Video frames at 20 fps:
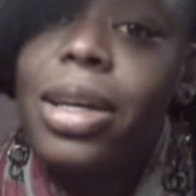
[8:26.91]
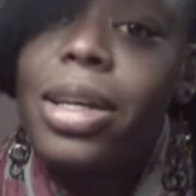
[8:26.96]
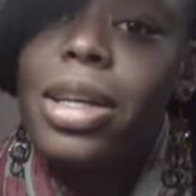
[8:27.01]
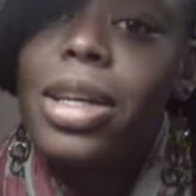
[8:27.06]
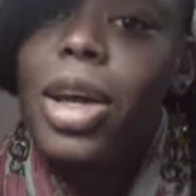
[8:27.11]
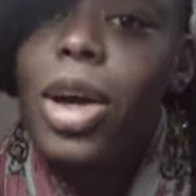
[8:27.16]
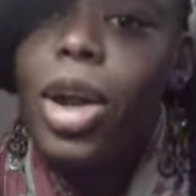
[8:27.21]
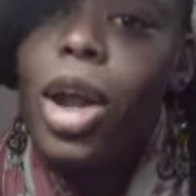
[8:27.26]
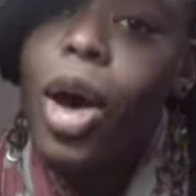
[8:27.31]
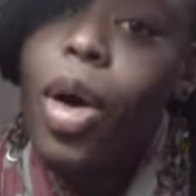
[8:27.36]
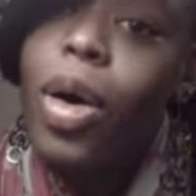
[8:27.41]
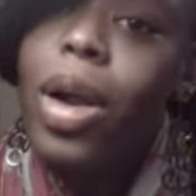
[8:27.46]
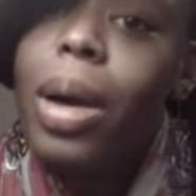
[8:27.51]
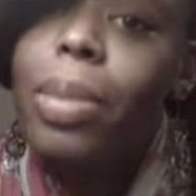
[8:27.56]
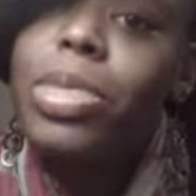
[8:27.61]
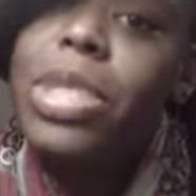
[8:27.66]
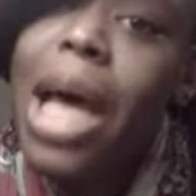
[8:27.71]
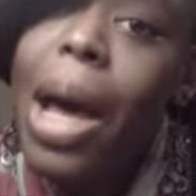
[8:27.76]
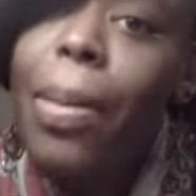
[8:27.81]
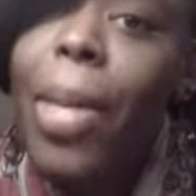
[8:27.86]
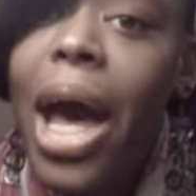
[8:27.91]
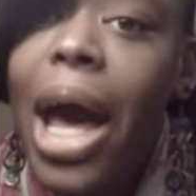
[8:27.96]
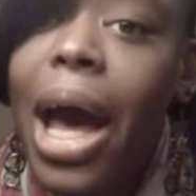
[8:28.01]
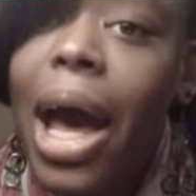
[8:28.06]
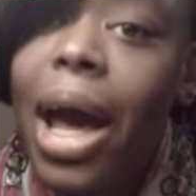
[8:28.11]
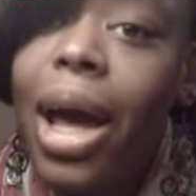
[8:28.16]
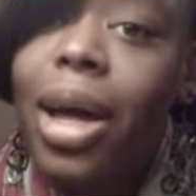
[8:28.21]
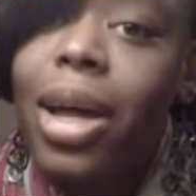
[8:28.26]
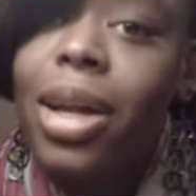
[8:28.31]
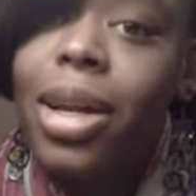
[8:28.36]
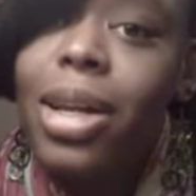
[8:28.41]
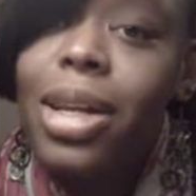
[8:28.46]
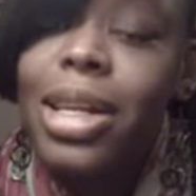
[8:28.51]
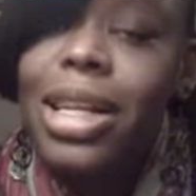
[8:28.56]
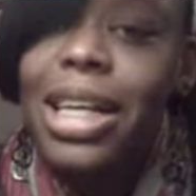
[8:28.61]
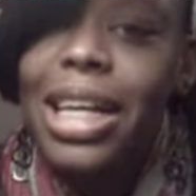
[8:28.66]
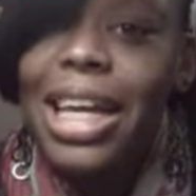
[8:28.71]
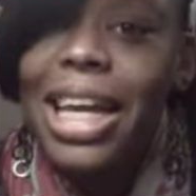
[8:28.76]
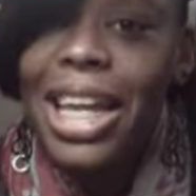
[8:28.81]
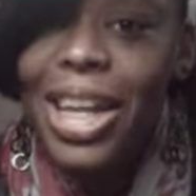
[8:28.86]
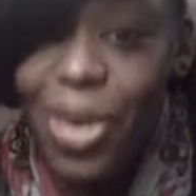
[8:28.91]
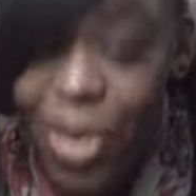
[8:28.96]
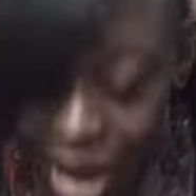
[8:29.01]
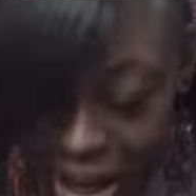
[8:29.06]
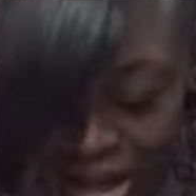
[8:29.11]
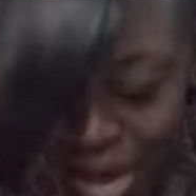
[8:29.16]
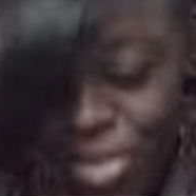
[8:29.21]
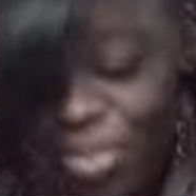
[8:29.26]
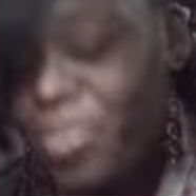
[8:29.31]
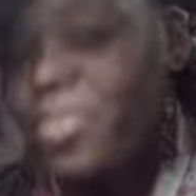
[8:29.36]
You know what I'm talking about? Anyway,